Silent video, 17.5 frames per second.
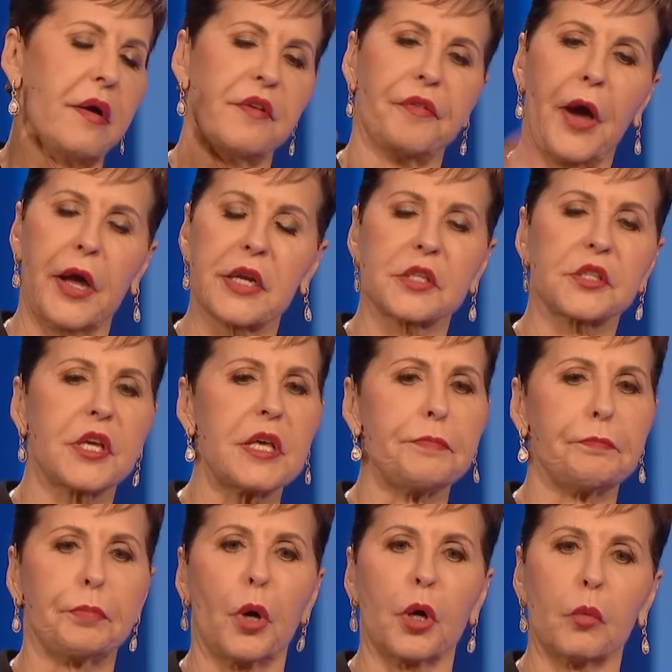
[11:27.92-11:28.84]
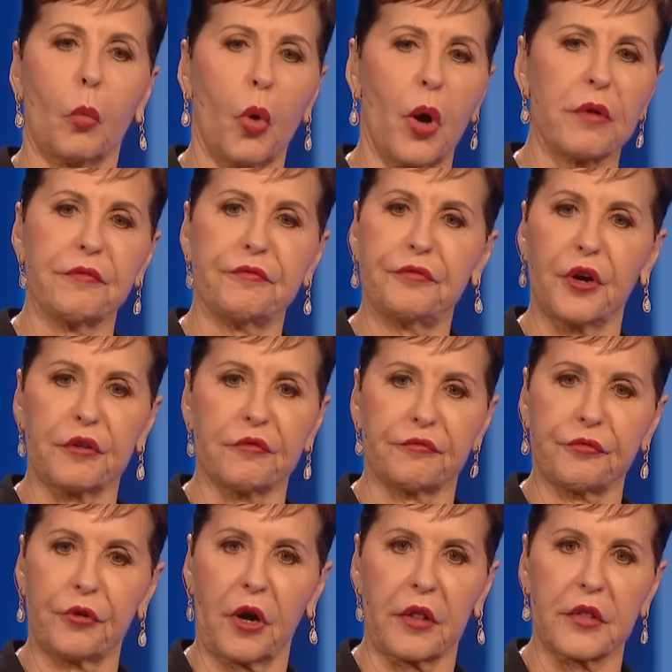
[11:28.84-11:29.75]
if I just keep putting one foot
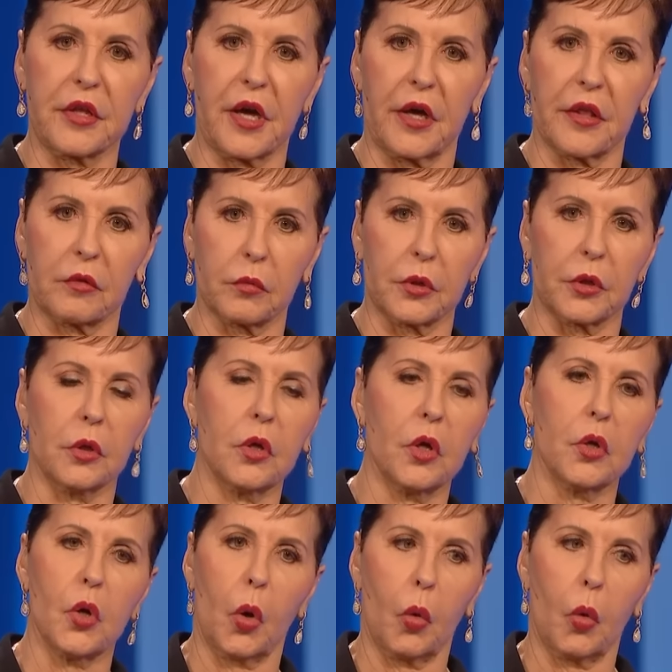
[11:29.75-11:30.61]
in front of the other one,